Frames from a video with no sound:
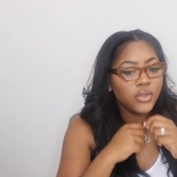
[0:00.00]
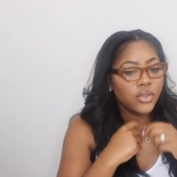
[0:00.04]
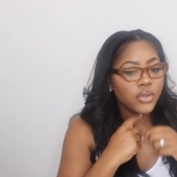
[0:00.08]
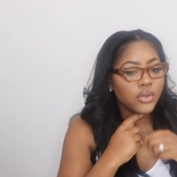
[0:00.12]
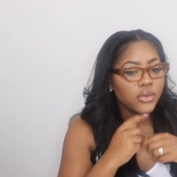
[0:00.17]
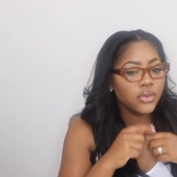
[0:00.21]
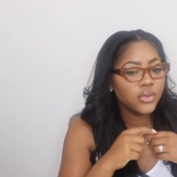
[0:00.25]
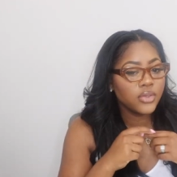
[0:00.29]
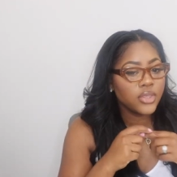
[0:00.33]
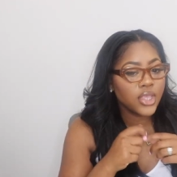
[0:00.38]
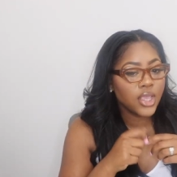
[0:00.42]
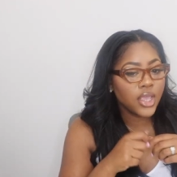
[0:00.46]

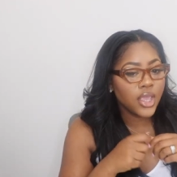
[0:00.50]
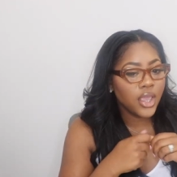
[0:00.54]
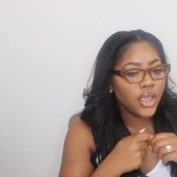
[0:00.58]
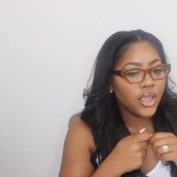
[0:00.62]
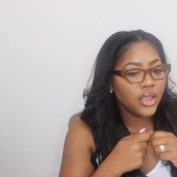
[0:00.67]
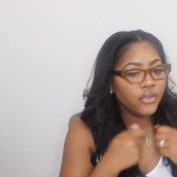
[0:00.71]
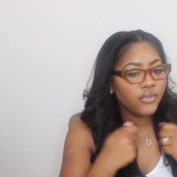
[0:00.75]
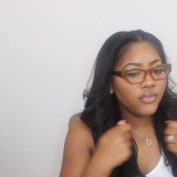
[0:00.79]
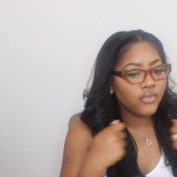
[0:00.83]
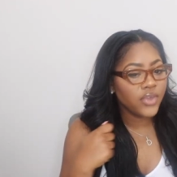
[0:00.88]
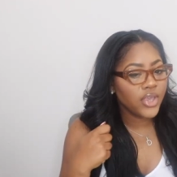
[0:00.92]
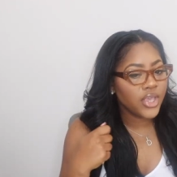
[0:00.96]
those
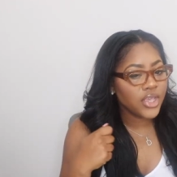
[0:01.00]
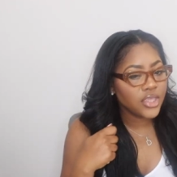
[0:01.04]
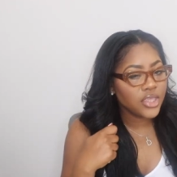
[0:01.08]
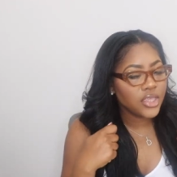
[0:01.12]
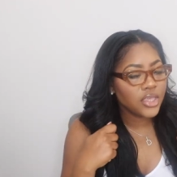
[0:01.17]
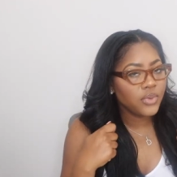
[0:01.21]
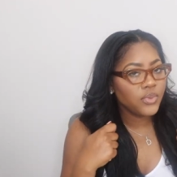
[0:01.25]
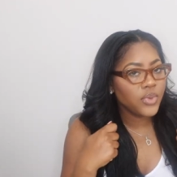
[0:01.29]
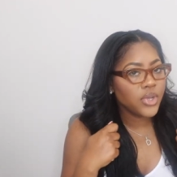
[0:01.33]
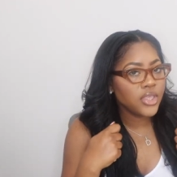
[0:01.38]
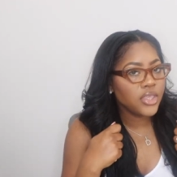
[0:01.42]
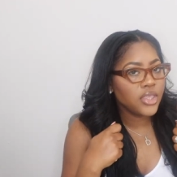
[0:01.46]
like
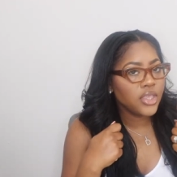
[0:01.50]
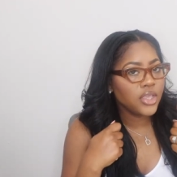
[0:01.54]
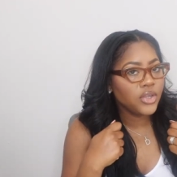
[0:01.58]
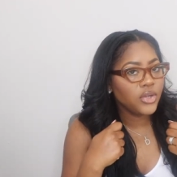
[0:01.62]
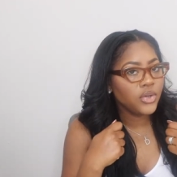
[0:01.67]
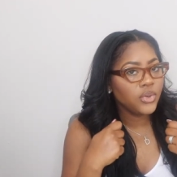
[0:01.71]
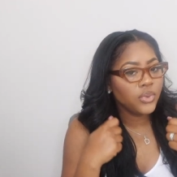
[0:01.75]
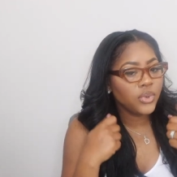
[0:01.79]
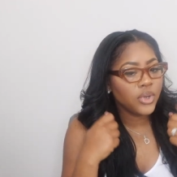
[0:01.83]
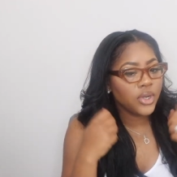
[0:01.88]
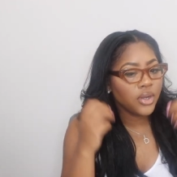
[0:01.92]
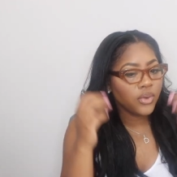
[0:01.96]
fancy ones that
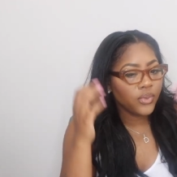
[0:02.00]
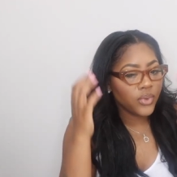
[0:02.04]
you wear